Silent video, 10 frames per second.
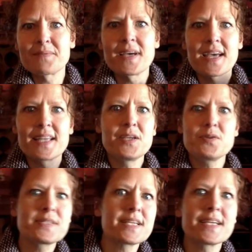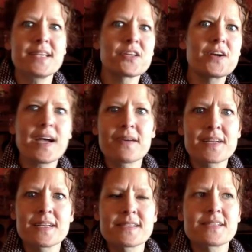using either
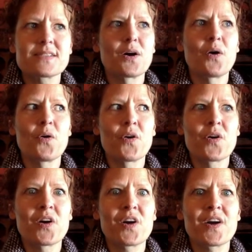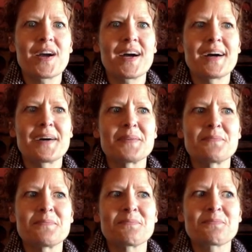evidence or
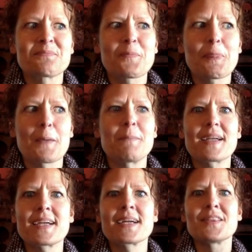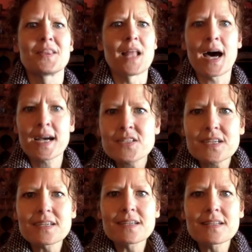making a
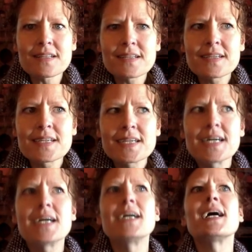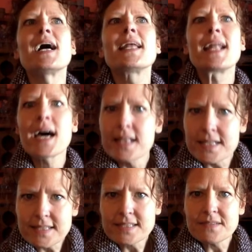logical
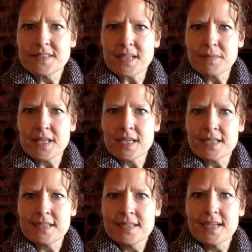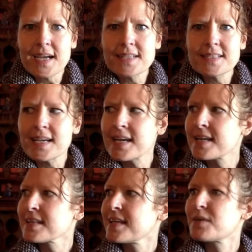analysis of something and
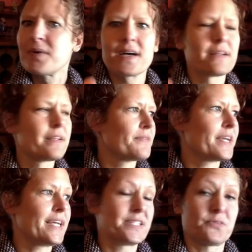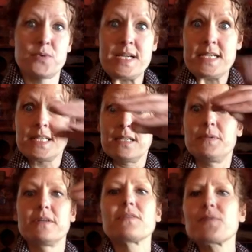saying like, well, it's
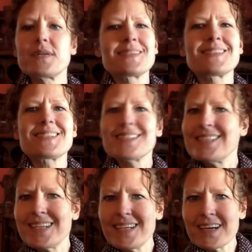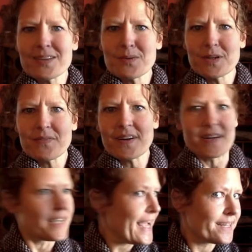reasonable, reason, sneaky other word
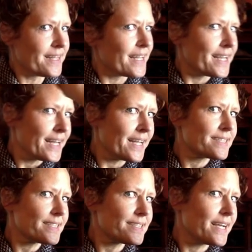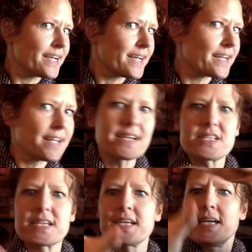for analysis and
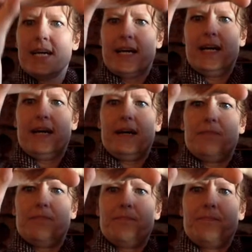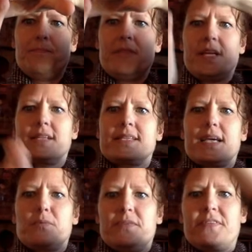logic, that it's
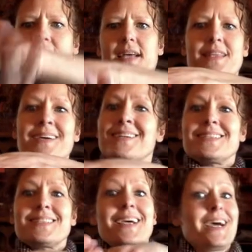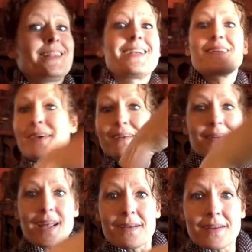like, well, if you got this, and then
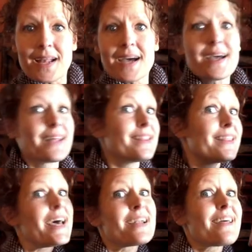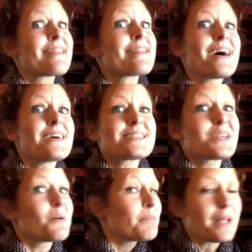da-da-da-da, then thus,
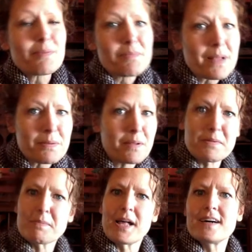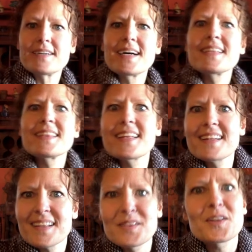blah, blah, blah, blah, blah, blah, blah. And then,
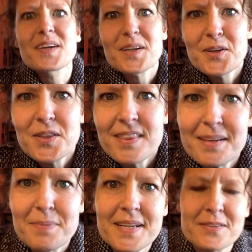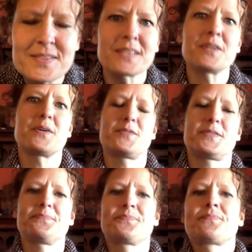look, they've been using
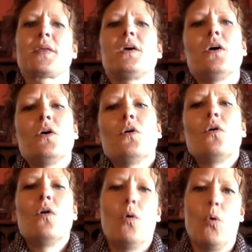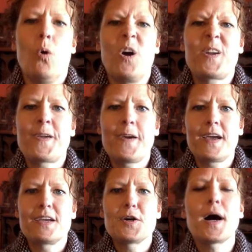logos.
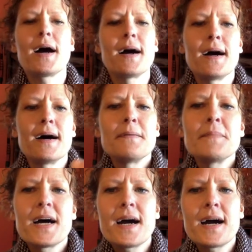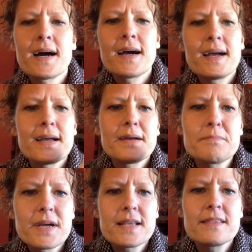Okay. I
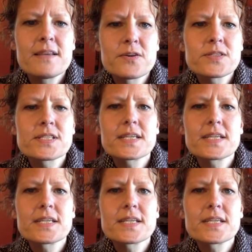made those